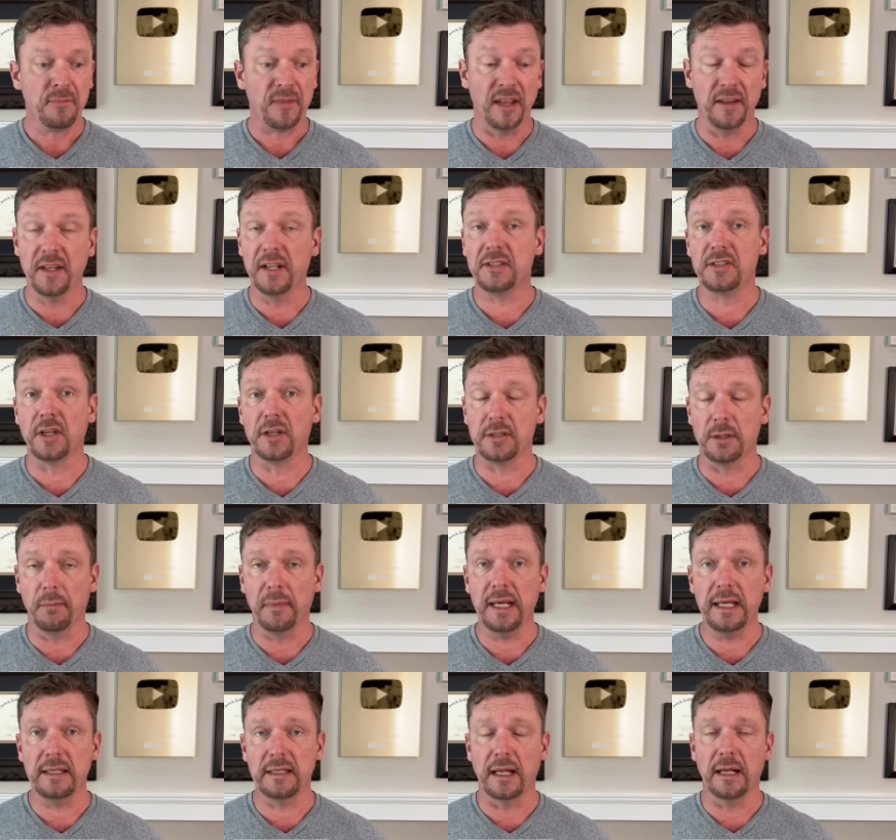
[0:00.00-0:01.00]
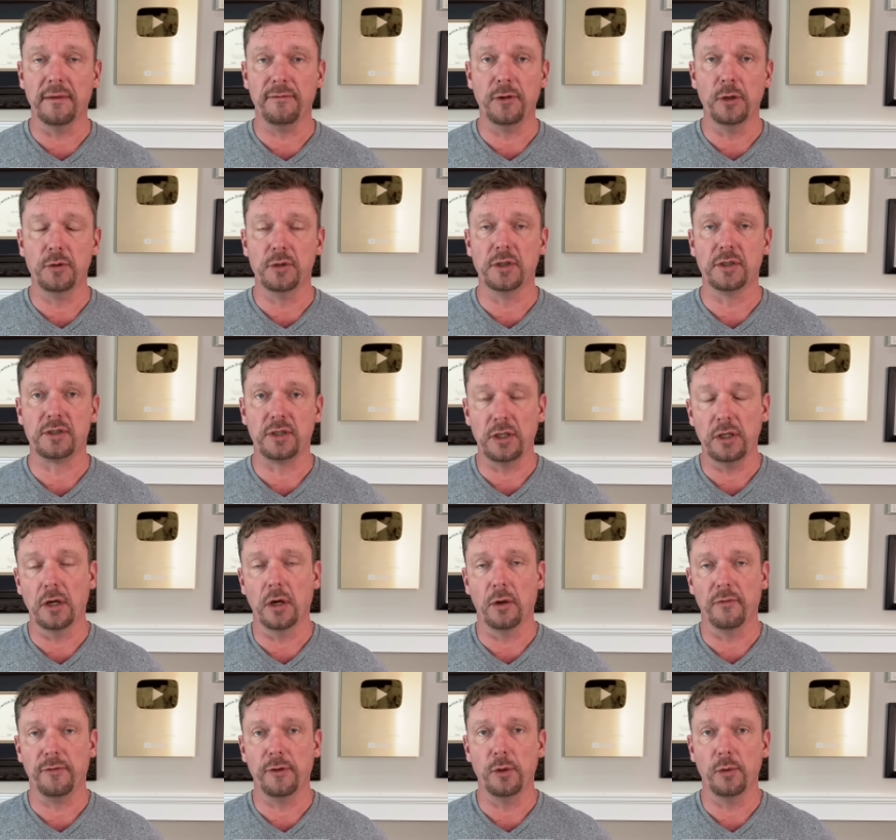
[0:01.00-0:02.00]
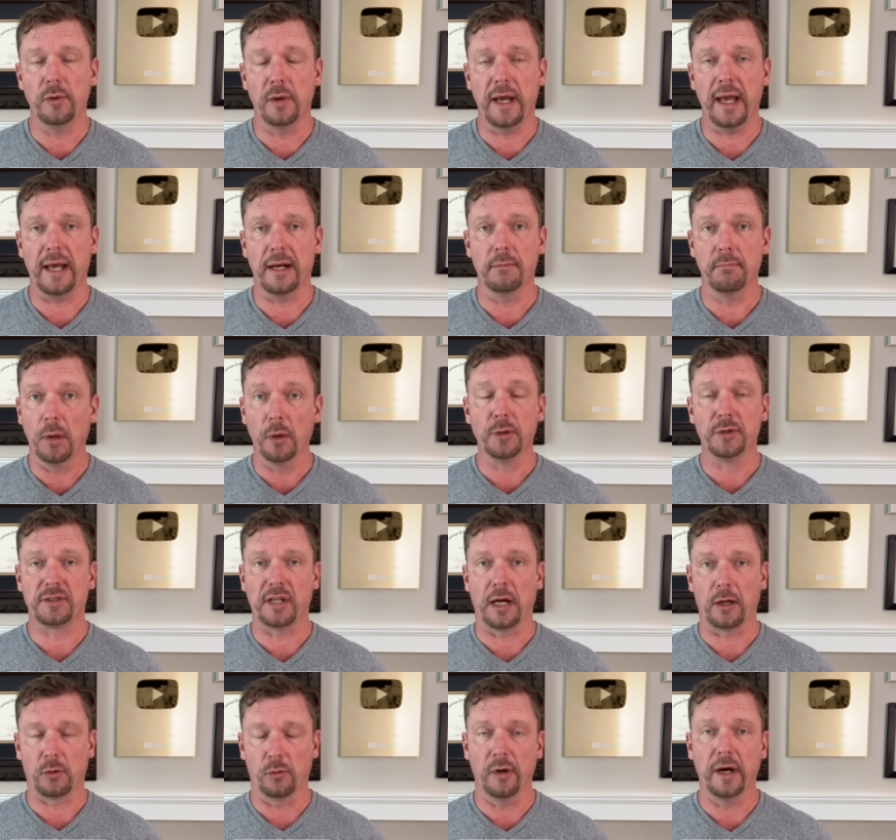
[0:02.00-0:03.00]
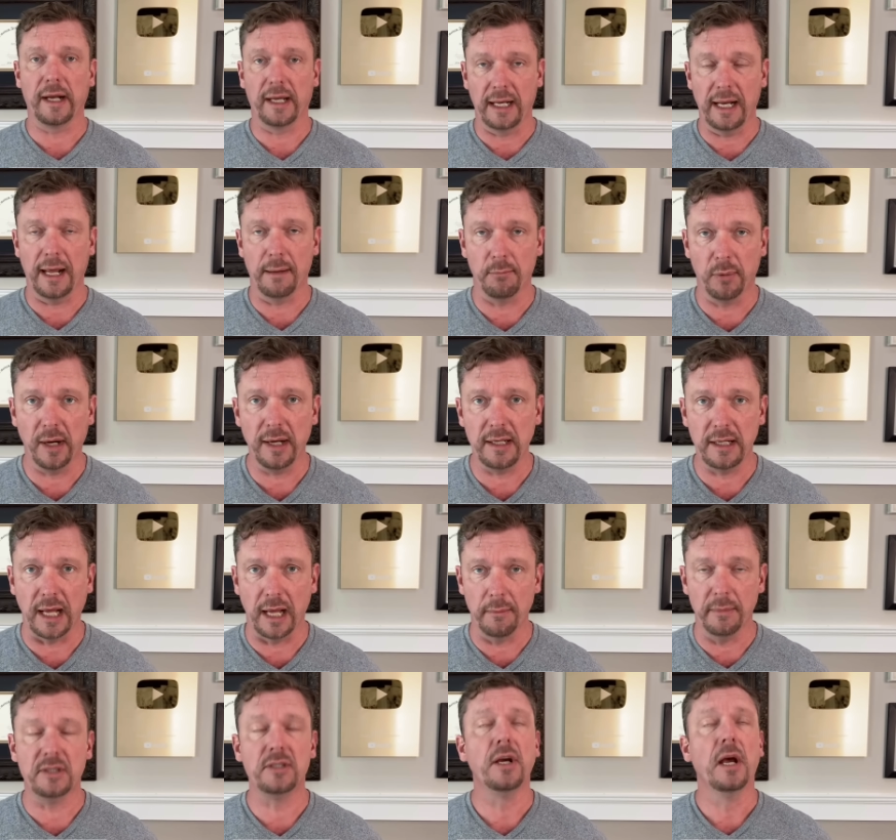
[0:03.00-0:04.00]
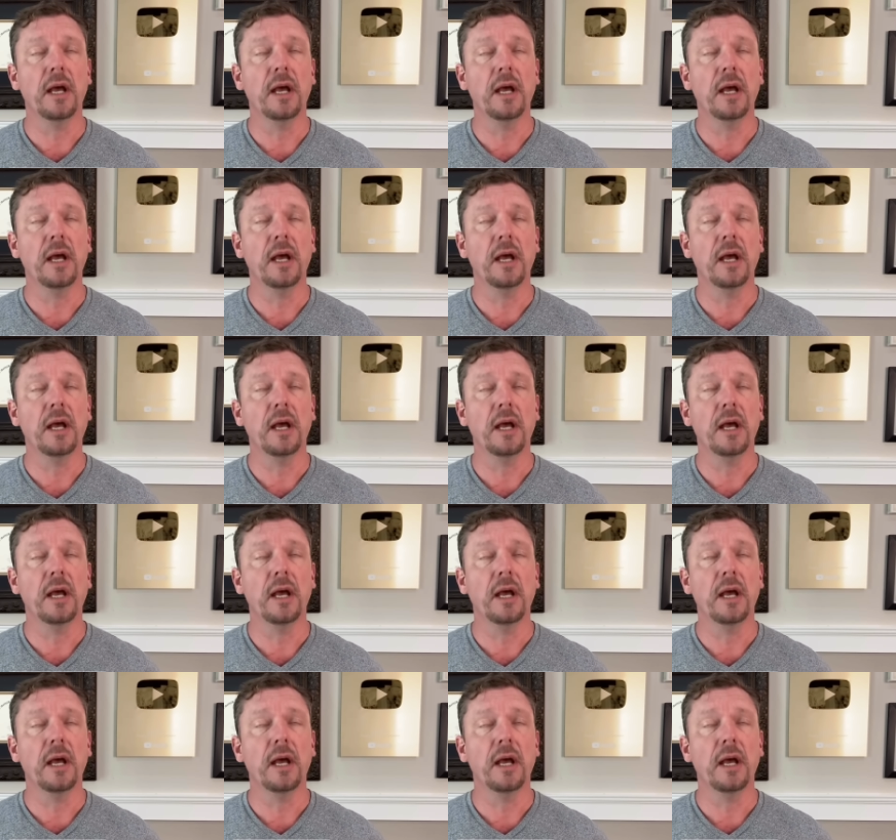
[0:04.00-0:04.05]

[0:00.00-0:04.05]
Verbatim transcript: Now this doesn't mean that if you just, you know, if you had a motorcycle wreck and had brain damage,